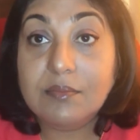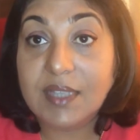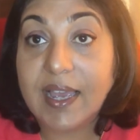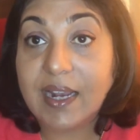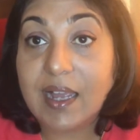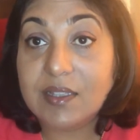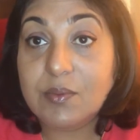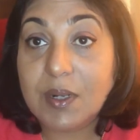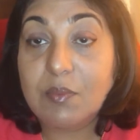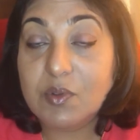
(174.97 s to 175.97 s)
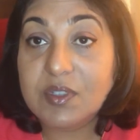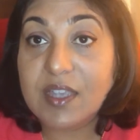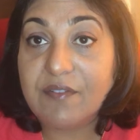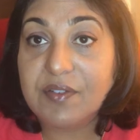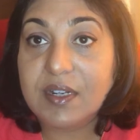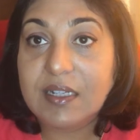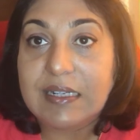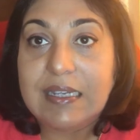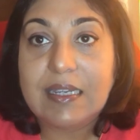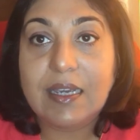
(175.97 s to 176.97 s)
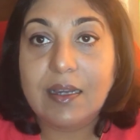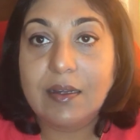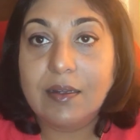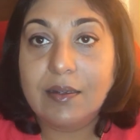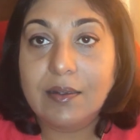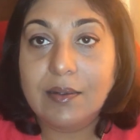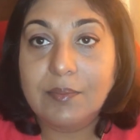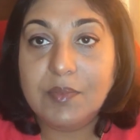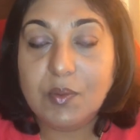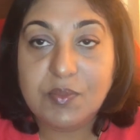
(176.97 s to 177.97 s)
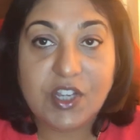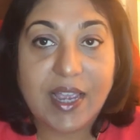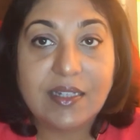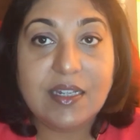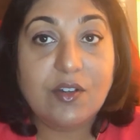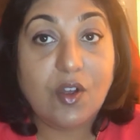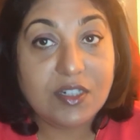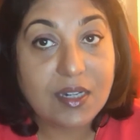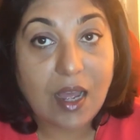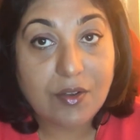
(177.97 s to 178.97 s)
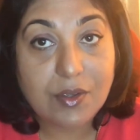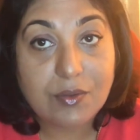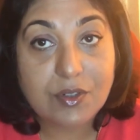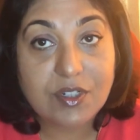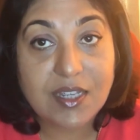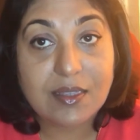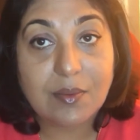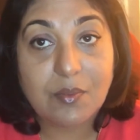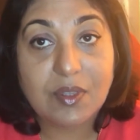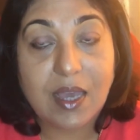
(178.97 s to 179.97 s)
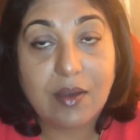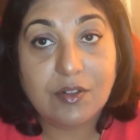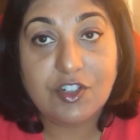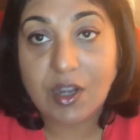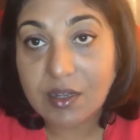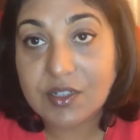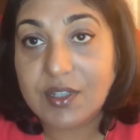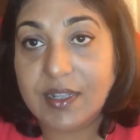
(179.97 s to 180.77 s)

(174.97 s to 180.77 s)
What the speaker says: the airlines will most definitely object and not allow you to take them without charge.